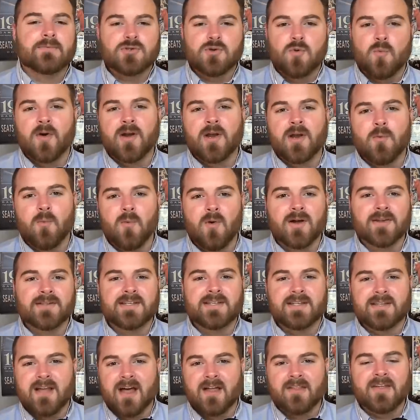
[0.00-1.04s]

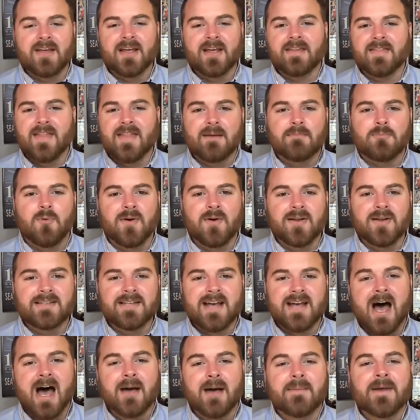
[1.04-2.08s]
21-0 at that point in
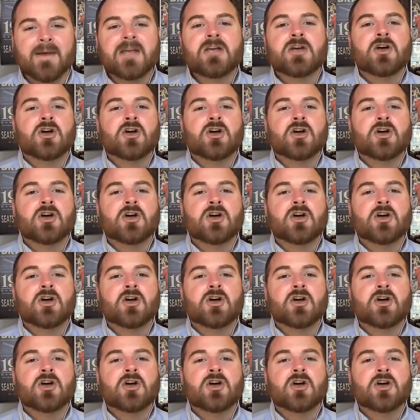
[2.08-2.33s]
time,